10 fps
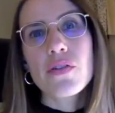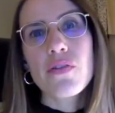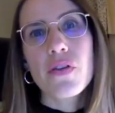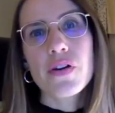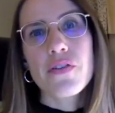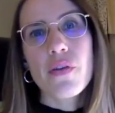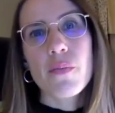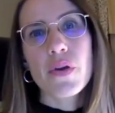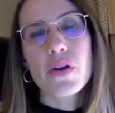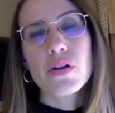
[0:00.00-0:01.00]
first
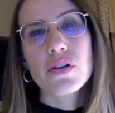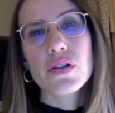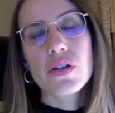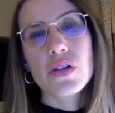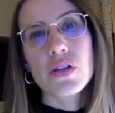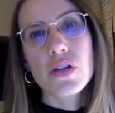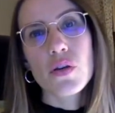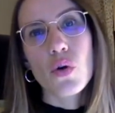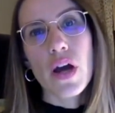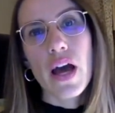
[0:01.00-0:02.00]
appeared in the
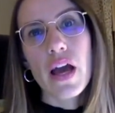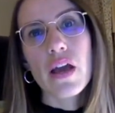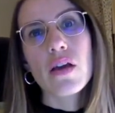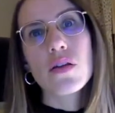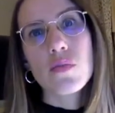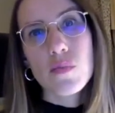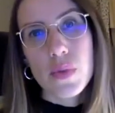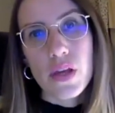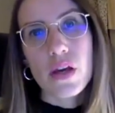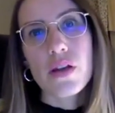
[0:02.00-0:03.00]
UK in
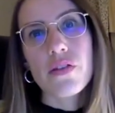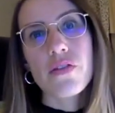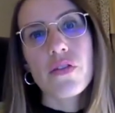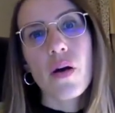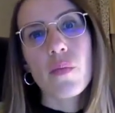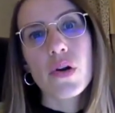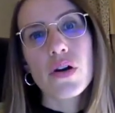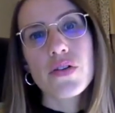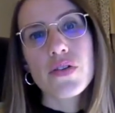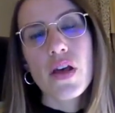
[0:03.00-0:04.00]
biggest
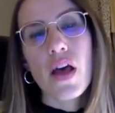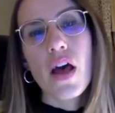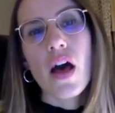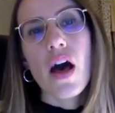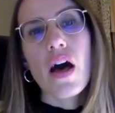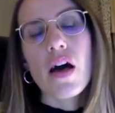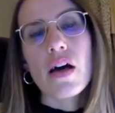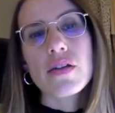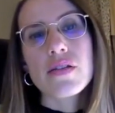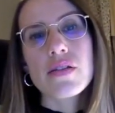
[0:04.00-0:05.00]
numbers
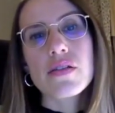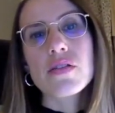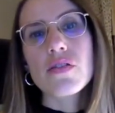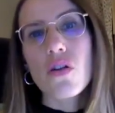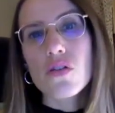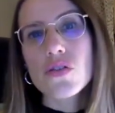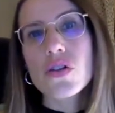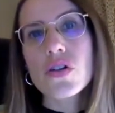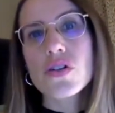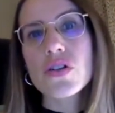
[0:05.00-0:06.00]
as
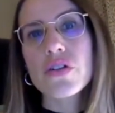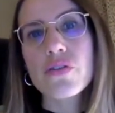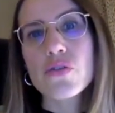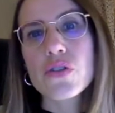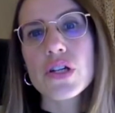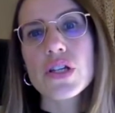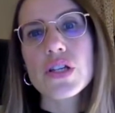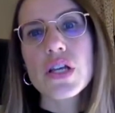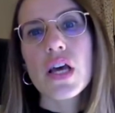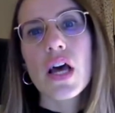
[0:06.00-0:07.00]
soldiers, refugees,
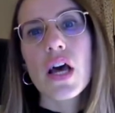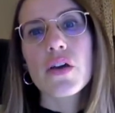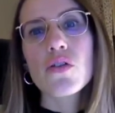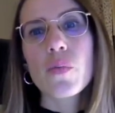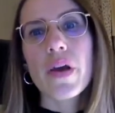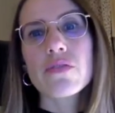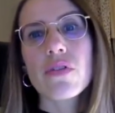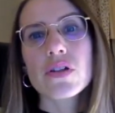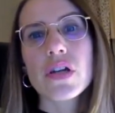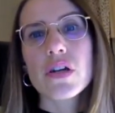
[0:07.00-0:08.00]
European
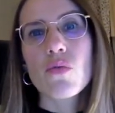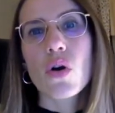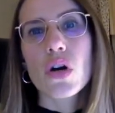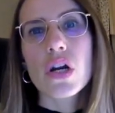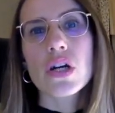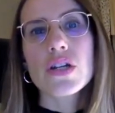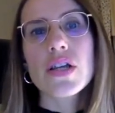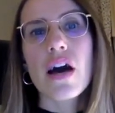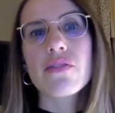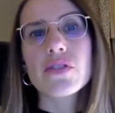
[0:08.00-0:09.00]
voluntary workers
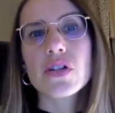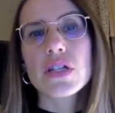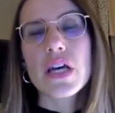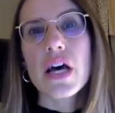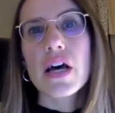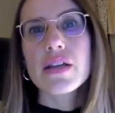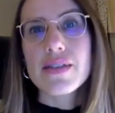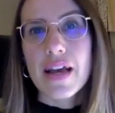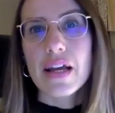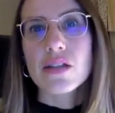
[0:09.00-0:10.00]
after the
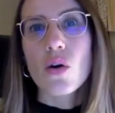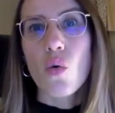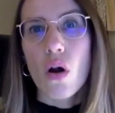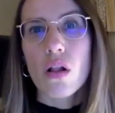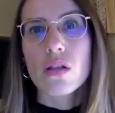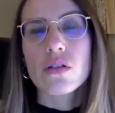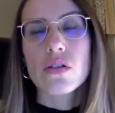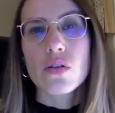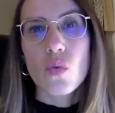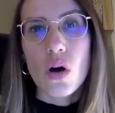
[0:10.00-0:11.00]
Second
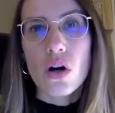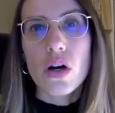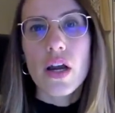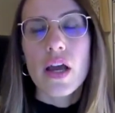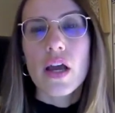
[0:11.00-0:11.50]
World War.